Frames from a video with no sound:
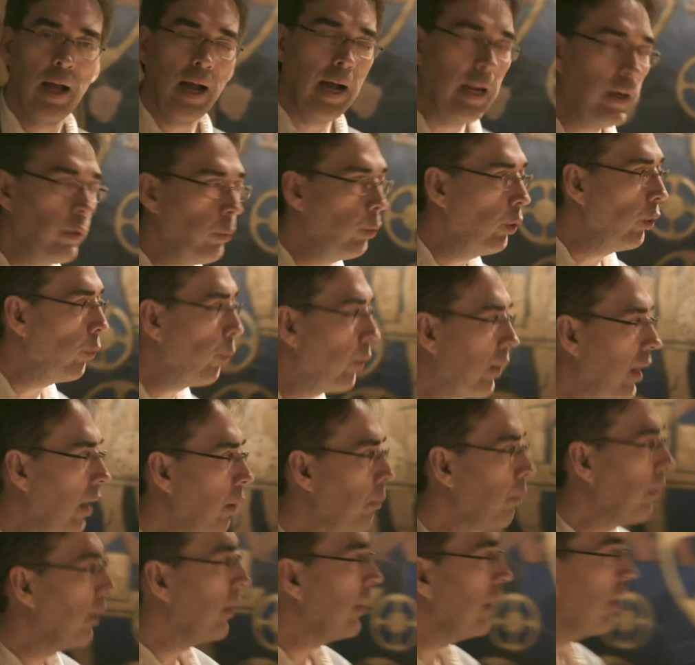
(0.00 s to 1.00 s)
And the world
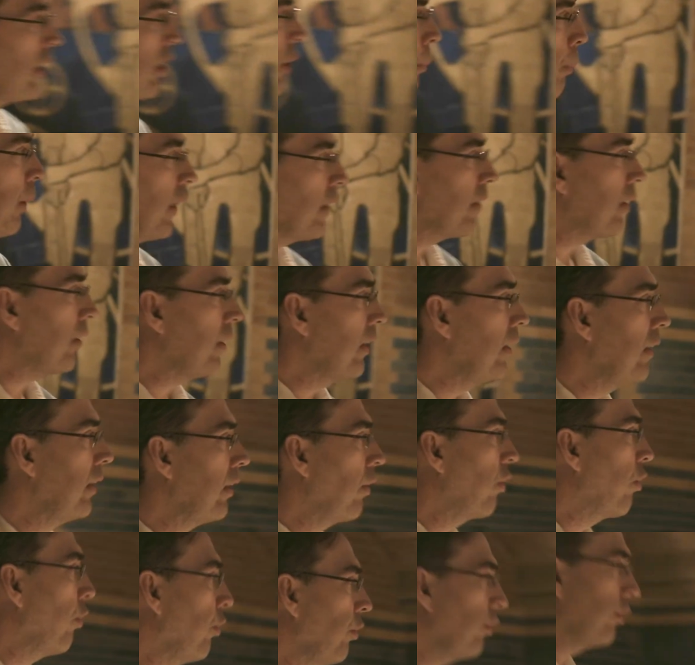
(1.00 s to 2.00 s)
without money is depicted in
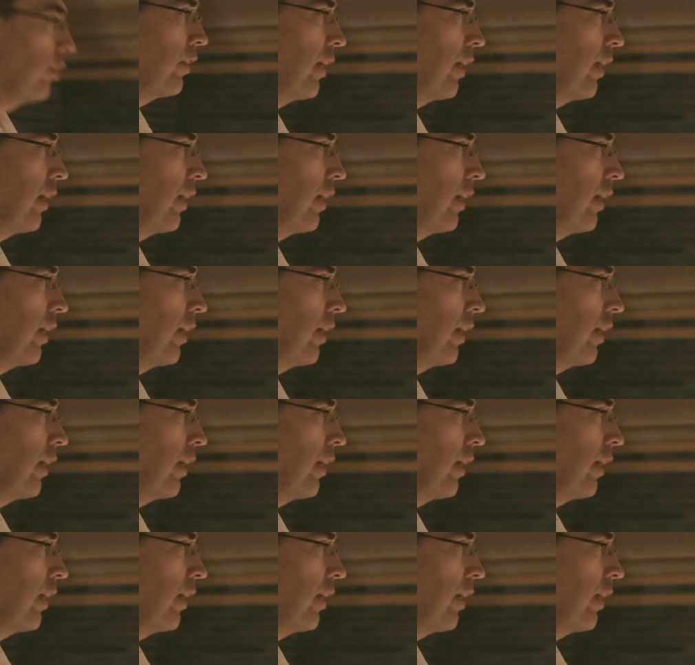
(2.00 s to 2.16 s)
the third